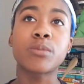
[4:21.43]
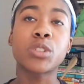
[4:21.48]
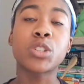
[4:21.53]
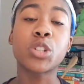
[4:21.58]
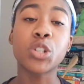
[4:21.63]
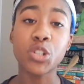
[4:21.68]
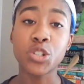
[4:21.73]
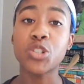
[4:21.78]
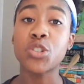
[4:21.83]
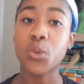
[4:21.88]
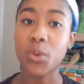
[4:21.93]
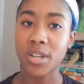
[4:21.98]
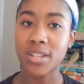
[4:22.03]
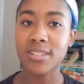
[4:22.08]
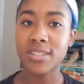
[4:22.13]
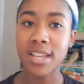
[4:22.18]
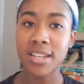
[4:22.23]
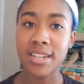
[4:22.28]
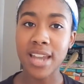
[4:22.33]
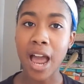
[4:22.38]
good
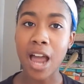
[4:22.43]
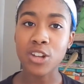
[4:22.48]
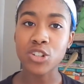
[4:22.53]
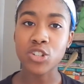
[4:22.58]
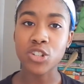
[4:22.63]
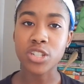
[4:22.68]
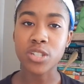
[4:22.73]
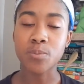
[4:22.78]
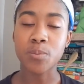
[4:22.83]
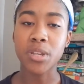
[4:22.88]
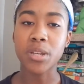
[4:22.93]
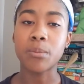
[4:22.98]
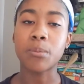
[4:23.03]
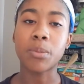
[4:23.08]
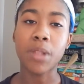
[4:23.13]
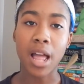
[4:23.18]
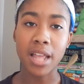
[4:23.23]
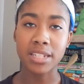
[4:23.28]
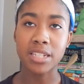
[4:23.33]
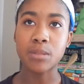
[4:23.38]
choice and not just being
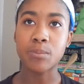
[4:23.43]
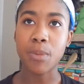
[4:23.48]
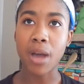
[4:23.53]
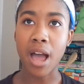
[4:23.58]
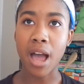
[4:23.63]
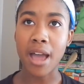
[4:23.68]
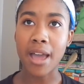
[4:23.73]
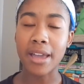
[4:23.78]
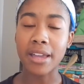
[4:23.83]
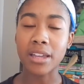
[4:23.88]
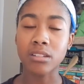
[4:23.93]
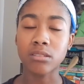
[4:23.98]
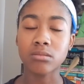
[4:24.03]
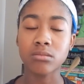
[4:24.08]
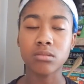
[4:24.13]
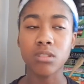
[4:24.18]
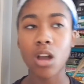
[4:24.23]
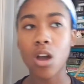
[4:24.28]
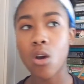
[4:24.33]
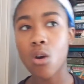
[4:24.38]
blinded by,
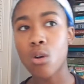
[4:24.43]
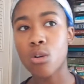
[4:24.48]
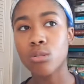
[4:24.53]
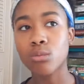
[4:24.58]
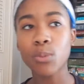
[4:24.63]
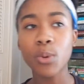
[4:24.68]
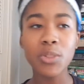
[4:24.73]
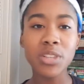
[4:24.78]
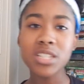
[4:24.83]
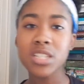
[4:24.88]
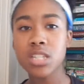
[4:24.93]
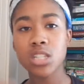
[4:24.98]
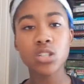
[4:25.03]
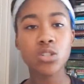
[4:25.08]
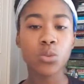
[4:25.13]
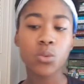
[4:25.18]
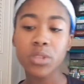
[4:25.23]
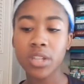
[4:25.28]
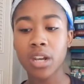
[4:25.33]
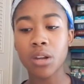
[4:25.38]
oh, well, this is a
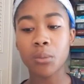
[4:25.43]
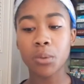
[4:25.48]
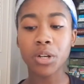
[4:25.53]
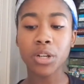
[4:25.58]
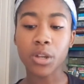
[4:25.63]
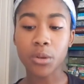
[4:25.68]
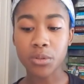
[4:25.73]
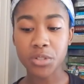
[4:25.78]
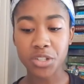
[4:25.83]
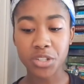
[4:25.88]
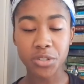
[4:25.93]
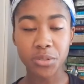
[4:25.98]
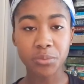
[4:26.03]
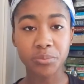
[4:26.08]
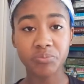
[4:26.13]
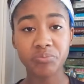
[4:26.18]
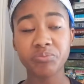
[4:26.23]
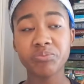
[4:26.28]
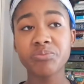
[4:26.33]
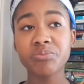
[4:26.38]
school that I want to go to.
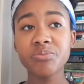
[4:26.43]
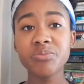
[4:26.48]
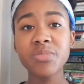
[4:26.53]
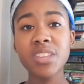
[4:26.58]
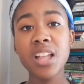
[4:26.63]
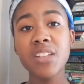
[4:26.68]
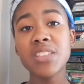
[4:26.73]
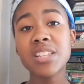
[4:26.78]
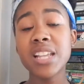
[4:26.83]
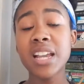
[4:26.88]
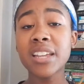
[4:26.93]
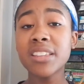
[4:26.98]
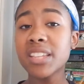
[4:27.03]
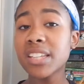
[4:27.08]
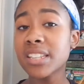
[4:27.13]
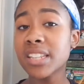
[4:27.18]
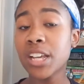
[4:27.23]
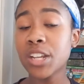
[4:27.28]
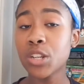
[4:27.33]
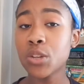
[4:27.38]
The second
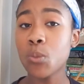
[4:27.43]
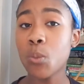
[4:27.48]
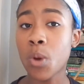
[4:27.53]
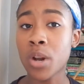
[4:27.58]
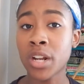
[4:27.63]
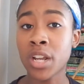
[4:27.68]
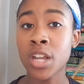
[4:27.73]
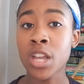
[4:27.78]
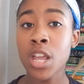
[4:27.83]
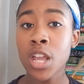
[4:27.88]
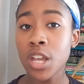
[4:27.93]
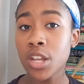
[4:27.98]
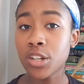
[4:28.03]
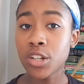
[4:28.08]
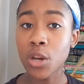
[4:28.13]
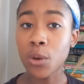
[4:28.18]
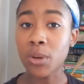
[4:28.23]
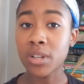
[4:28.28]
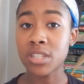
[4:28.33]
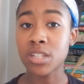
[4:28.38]
thing that you want to
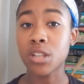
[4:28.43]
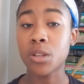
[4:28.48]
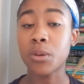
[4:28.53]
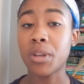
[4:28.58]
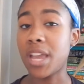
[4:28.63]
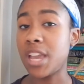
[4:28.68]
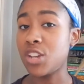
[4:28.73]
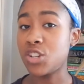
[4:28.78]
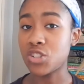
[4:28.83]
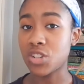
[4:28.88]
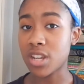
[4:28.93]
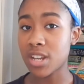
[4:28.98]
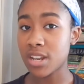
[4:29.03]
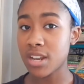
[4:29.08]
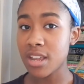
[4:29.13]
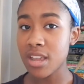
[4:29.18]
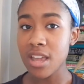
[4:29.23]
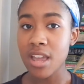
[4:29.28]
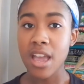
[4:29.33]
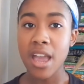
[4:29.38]
know is the location.
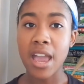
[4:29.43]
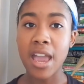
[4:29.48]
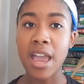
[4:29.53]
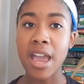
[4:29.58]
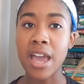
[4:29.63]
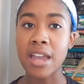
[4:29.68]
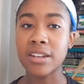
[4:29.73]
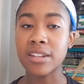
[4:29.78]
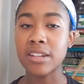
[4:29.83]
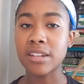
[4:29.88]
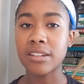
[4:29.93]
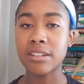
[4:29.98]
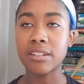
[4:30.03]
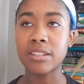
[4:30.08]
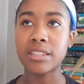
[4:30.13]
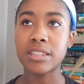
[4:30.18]
And